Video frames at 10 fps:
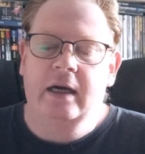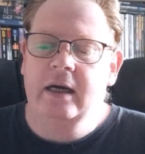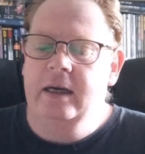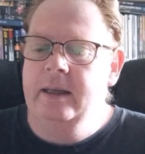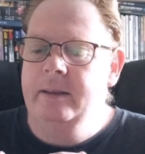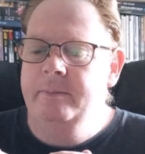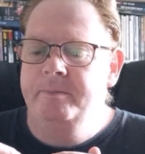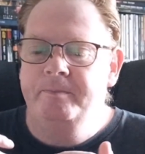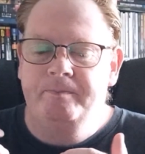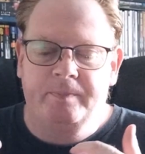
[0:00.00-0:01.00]

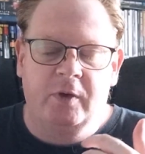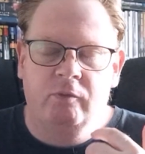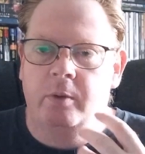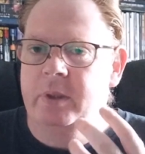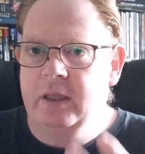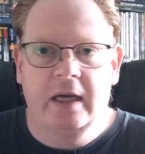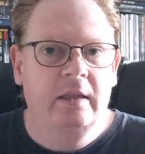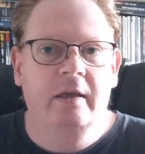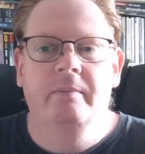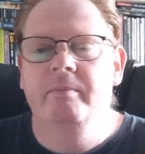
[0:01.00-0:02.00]
Robert
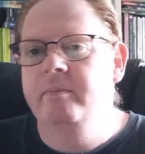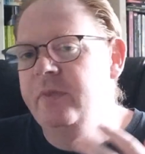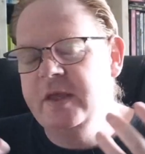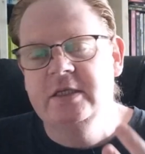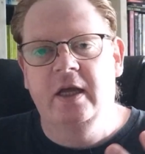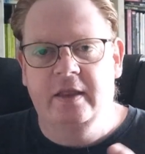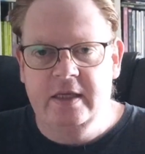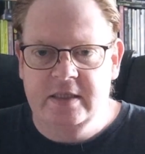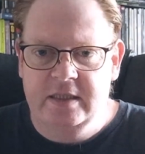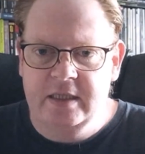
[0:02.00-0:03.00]
Ludlum, things like
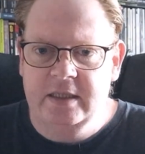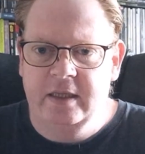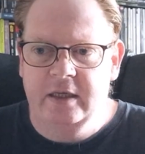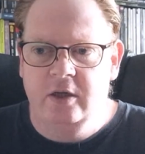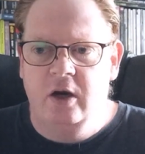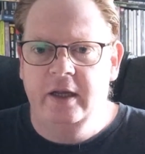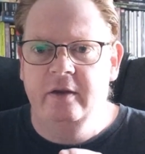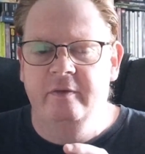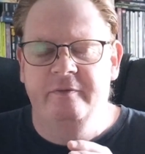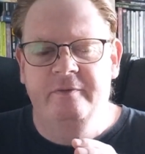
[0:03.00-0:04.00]
this, that kind
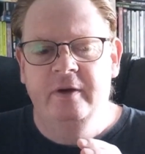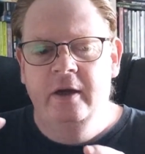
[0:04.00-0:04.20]
of